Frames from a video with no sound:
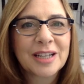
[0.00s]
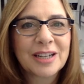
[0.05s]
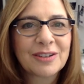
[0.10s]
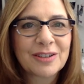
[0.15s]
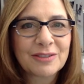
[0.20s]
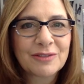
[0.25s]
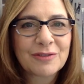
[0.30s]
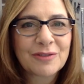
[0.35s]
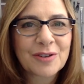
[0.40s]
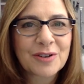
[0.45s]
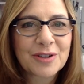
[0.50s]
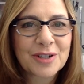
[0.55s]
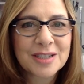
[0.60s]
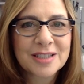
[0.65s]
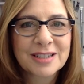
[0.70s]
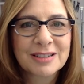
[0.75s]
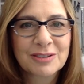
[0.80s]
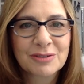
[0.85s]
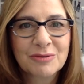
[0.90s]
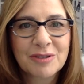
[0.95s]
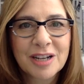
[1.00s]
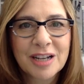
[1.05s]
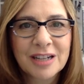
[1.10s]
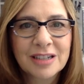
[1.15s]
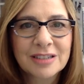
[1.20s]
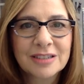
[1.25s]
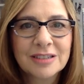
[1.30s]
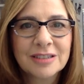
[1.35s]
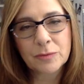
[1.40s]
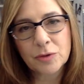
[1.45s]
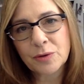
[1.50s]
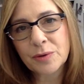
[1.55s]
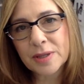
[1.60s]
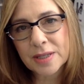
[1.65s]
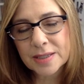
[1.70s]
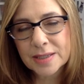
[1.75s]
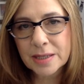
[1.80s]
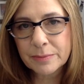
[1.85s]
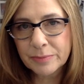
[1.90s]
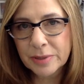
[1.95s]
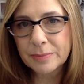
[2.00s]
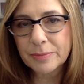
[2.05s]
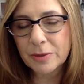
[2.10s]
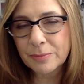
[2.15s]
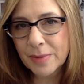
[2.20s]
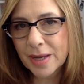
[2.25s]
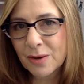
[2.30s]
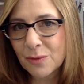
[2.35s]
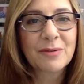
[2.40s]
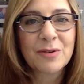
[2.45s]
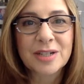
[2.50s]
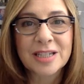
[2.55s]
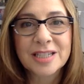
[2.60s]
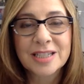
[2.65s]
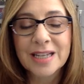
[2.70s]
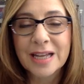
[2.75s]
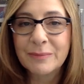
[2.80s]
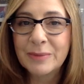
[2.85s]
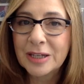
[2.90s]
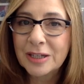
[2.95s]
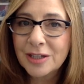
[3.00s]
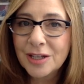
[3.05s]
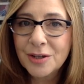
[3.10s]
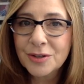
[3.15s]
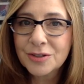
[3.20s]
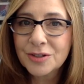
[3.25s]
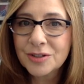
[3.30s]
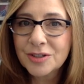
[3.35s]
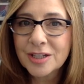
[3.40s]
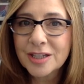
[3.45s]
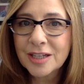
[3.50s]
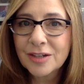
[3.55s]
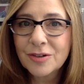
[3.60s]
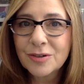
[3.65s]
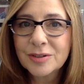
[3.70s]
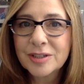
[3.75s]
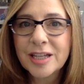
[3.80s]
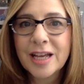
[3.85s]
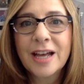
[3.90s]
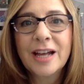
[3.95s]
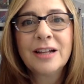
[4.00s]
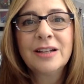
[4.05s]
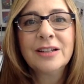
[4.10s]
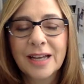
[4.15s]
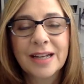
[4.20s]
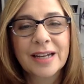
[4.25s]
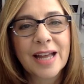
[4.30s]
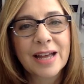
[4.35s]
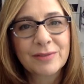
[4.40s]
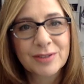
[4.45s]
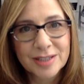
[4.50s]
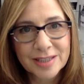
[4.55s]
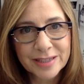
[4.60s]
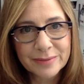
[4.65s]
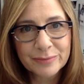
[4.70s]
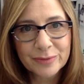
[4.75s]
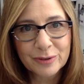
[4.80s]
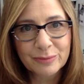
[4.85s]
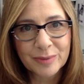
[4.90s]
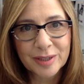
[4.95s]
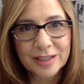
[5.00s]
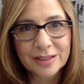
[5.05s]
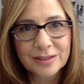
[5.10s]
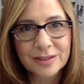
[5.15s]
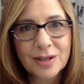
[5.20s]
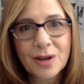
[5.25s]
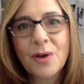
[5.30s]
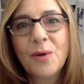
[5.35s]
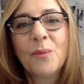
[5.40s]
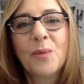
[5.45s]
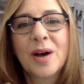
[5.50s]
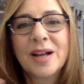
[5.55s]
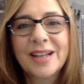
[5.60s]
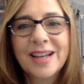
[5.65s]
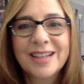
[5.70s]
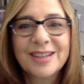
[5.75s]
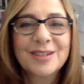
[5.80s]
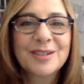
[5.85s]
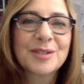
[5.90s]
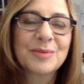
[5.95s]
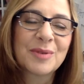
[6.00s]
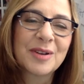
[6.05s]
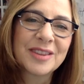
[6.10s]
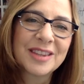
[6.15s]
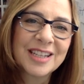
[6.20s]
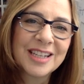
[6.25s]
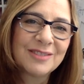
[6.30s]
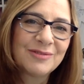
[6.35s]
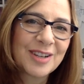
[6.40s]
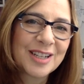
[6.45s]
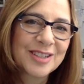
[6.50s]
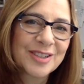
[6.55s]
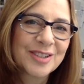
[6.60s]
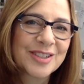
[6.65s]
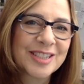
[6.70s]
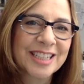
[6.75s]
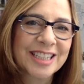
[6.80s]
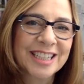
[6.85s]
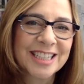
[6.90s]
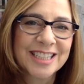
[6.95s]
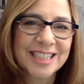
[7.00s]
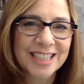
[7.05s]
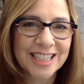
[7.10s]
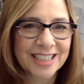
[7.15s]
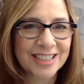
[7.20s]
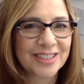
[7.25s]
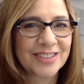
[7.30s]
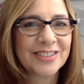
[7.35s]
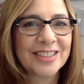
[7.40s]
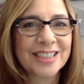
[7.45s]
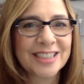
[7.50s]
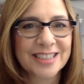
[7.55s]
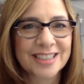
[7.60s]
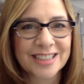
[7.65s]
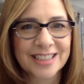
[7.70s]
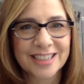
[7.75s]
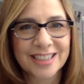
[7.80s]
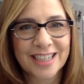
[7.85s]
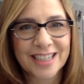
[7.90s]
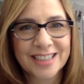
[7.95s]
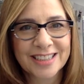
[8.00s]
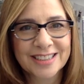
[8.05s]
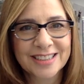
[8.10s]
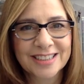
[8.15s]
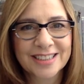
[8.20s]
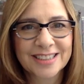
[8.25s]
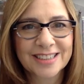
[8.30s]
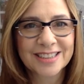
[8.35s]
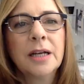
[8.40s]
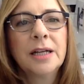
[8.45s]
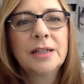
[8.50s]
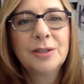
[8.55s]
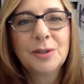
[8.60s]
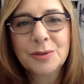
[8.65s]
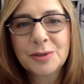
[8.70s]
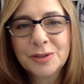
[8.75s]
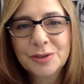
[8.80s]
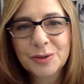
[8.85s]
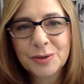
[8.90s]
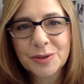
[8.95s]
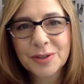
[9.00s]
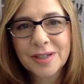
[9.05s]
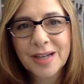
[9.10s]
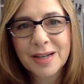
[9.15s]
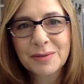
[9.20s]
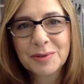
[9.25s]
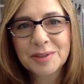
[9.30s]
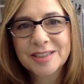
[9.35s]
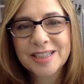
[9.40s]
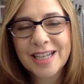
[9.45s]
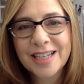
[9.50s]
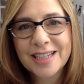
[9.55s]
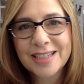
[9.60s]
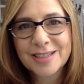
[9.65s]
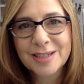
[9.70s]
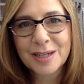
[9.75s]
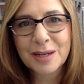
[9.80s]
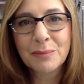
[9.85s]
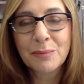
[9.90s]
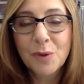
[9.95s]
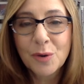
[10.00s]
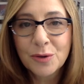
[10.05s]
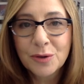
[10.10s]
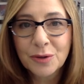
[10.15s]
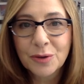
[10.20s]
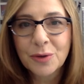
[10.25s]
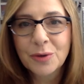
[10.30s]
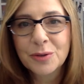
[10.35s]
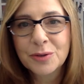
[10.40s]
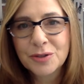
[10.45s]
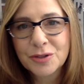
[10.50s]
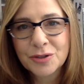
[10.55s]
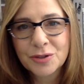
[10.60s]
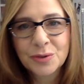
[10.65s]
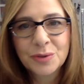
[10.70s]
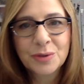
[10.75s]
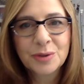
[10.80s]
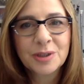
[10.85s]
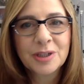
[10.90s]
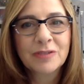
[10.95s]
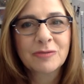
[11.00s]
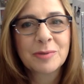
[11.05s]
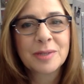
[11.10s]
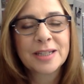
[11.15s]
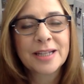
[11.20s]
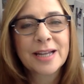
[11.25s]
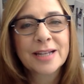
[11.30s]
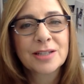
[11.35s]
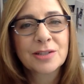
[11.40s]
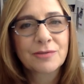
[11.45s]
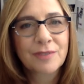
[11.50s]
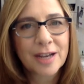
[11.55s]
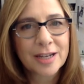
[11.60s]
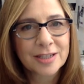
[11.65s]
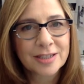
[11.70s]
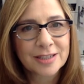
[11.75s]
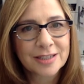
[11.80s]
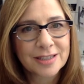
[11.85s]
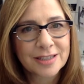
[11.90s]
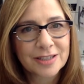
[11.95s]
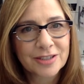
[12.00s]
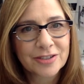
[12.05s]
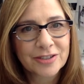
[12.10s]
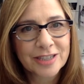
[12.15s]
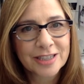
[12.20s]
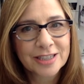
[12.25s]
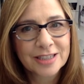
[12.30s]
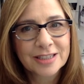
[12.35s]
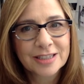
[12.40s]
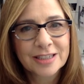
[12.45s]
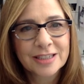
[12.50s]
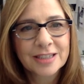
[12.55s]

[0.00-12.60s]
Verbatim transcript: there for us as well, knowing that some people might want to stay a bit closer to the hotel and have a simple meal, while others want the adventure to continue into the night. A local tour guide will take us on a motor coach tour of Milan's fashion district.